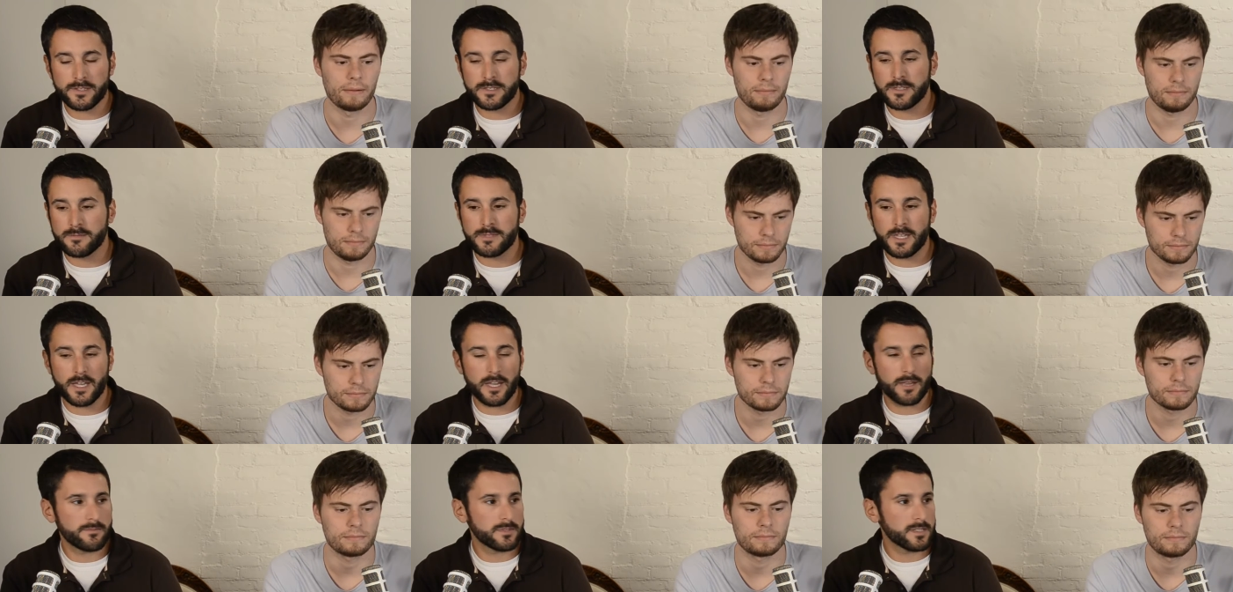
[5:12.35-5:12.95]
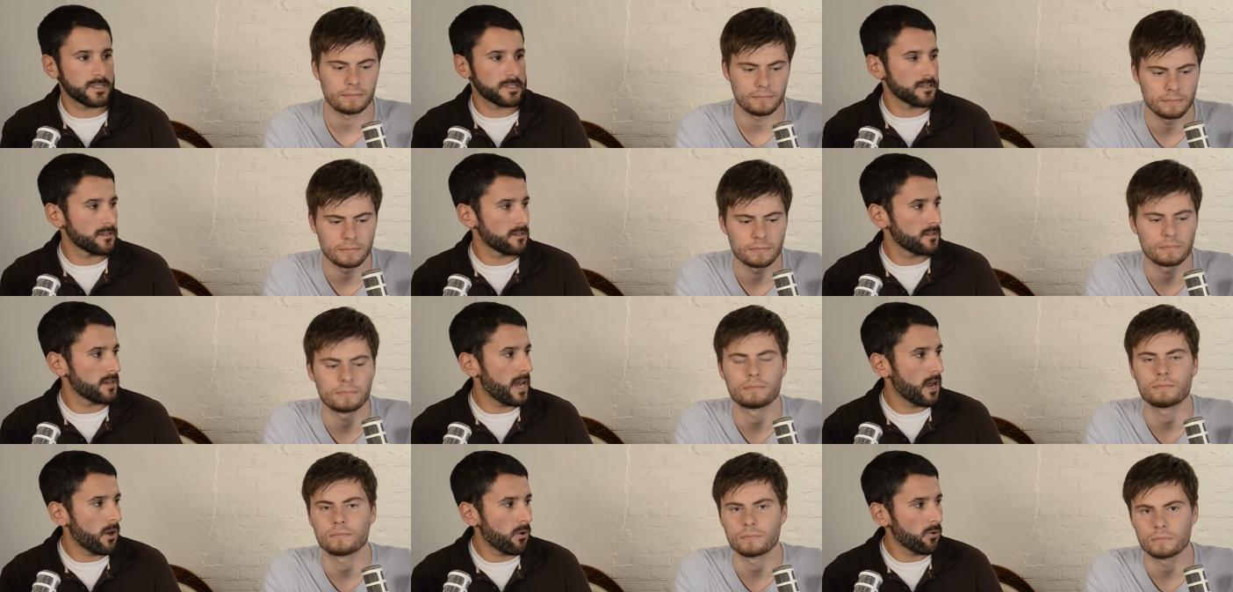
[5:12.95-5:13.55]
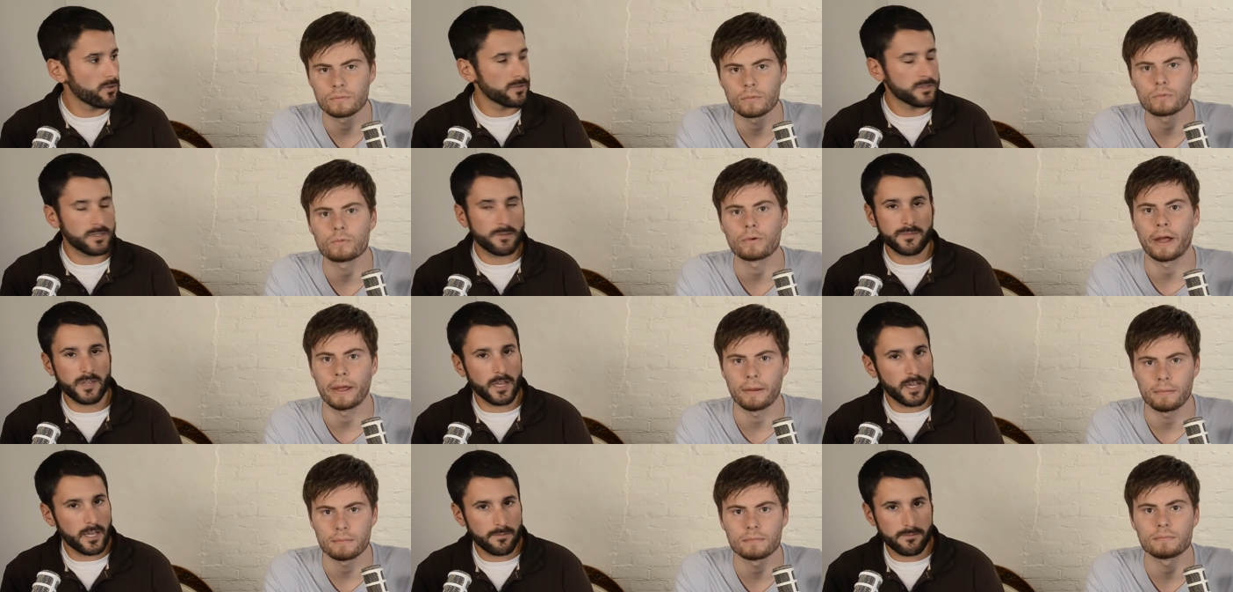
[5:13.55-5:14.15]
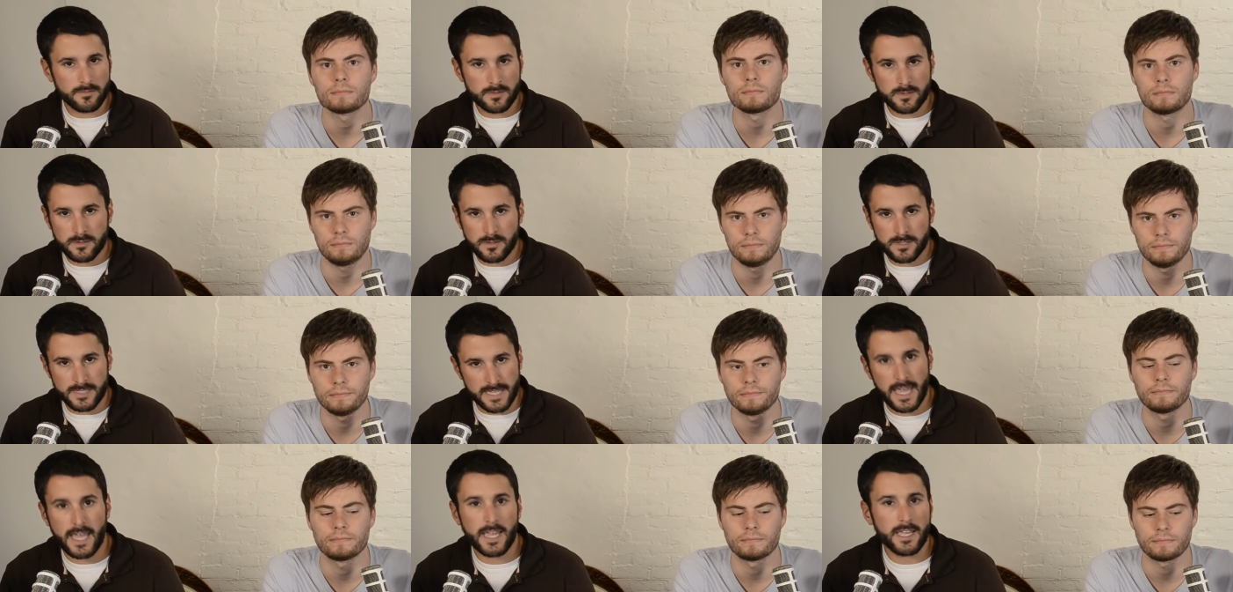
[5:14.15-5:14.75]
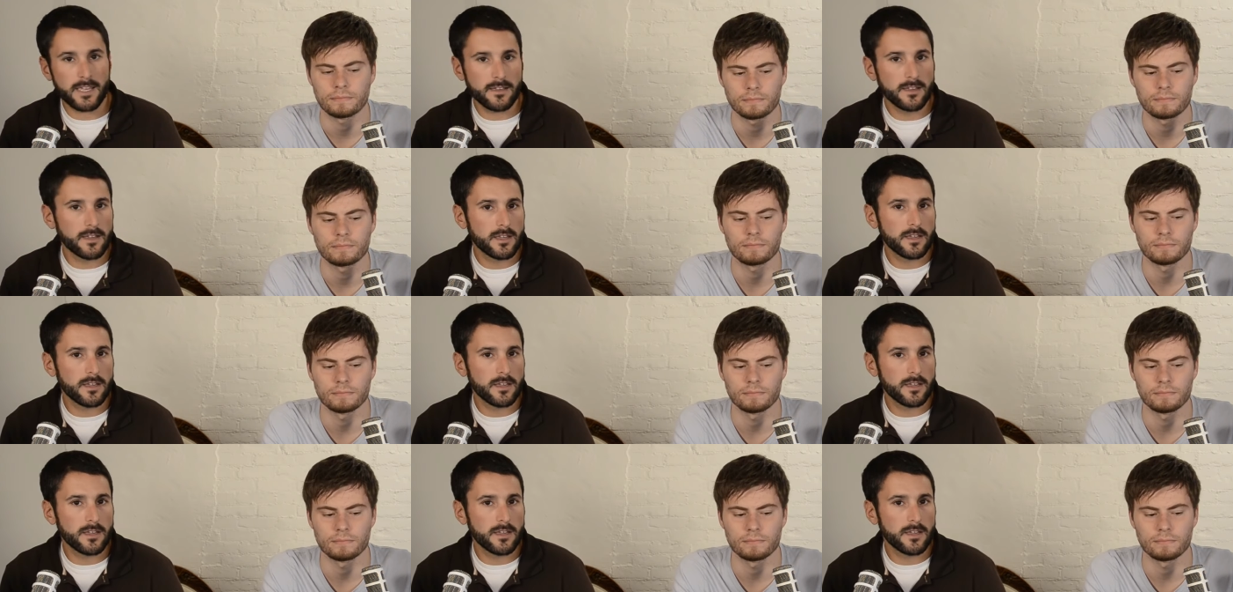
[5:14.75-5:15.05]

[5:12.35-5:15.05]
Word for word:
Speaker 1: Right. Sometimes it's an hour, sometimes a day.